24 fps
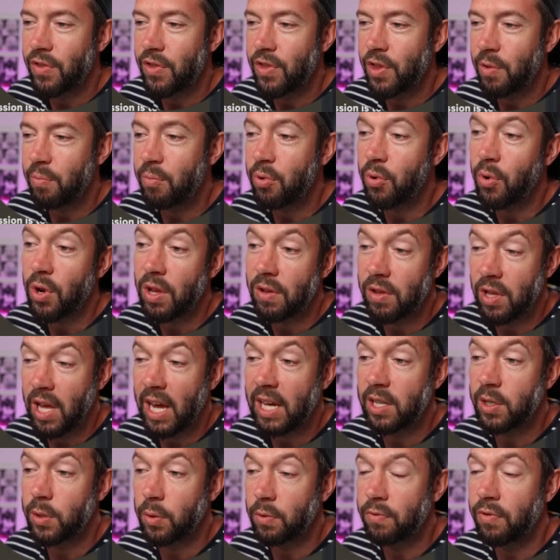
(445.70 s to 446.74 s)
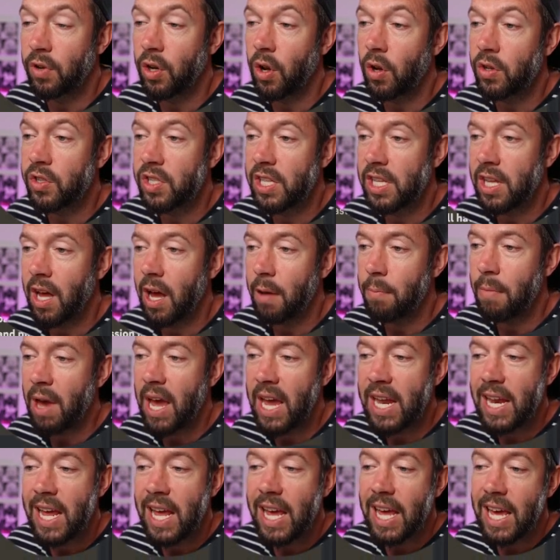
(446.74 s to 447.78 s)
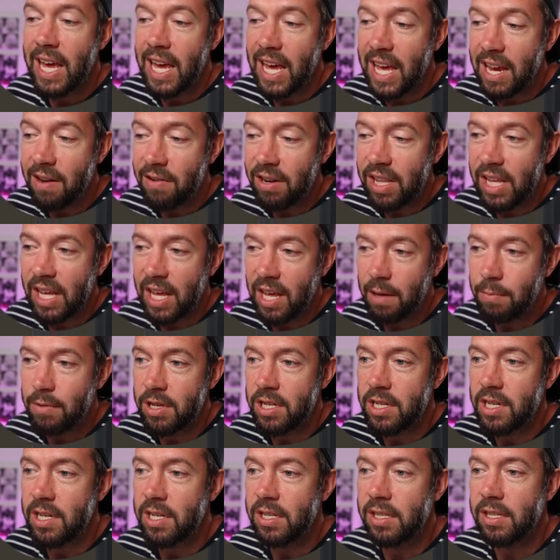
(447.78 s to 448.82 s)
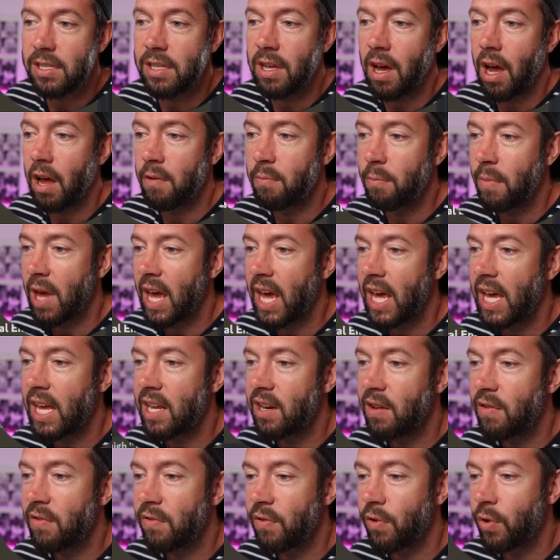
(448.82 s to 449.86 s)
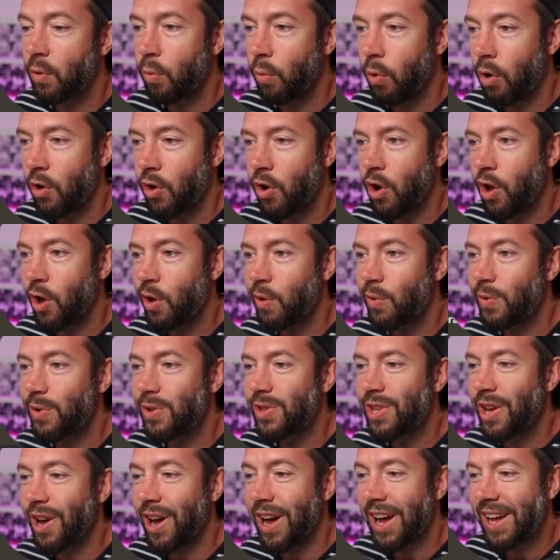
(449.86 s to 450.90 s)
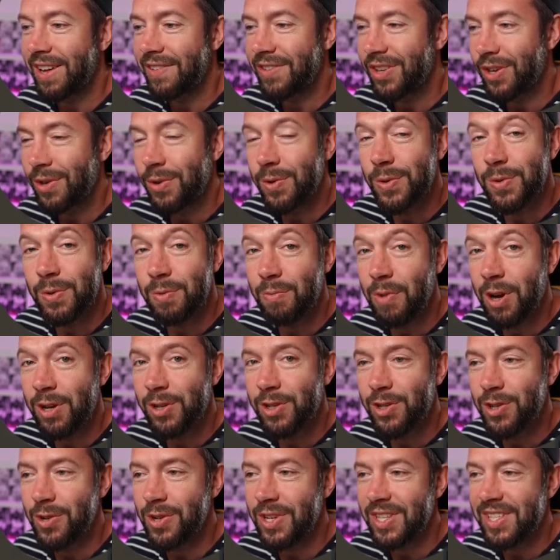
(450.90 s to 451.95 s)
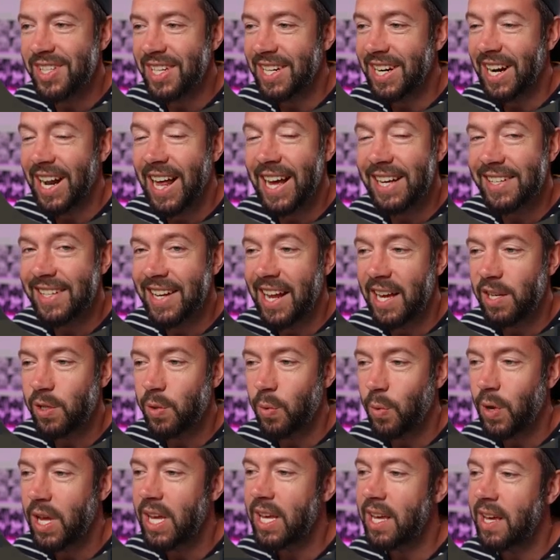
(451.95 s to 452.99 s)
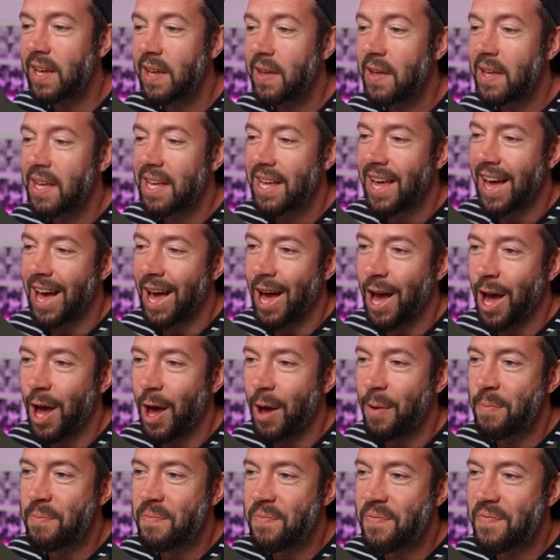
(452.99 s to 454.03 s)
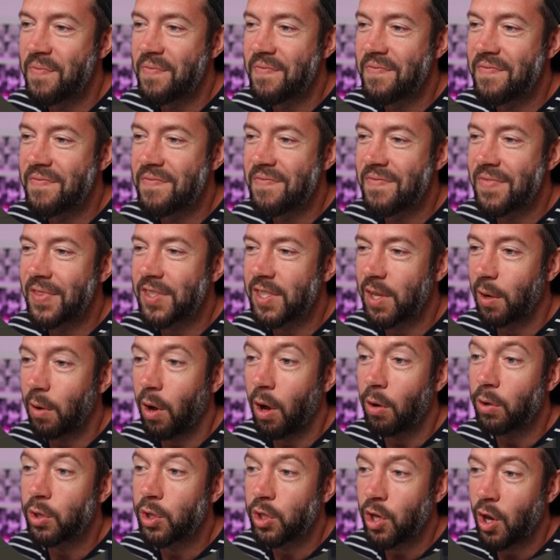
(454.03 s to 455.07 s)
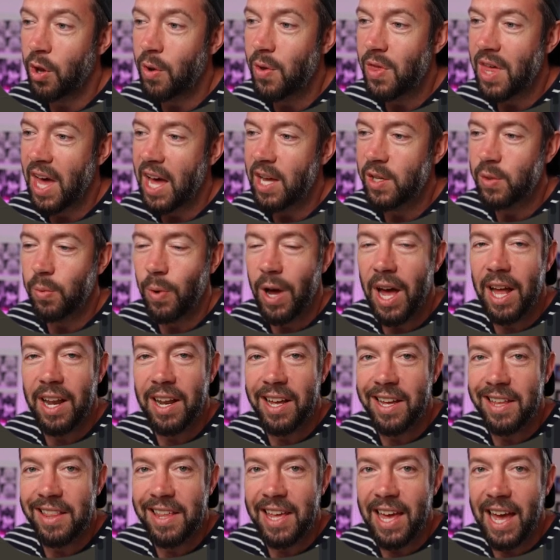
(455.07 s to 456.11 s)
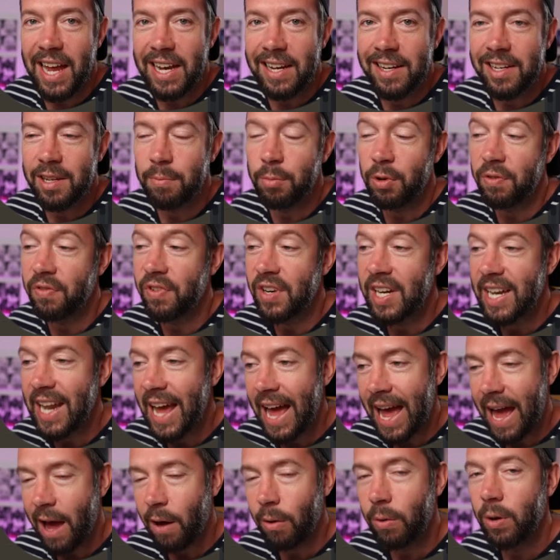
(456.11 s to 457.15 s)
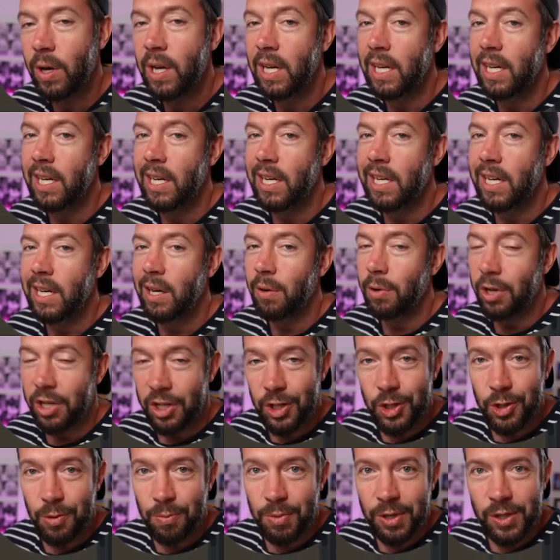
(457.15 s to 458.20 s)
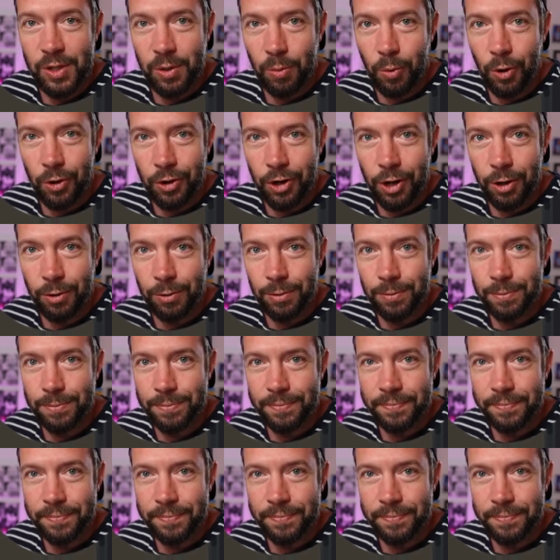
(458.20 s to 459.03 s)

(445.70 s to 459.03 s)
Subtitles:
the actual velocity that I made, here are the images that I made for the OneNote that I used with my students in class last week. So I'll show you that as well at the end. But for now, we're going to jump into OneNote.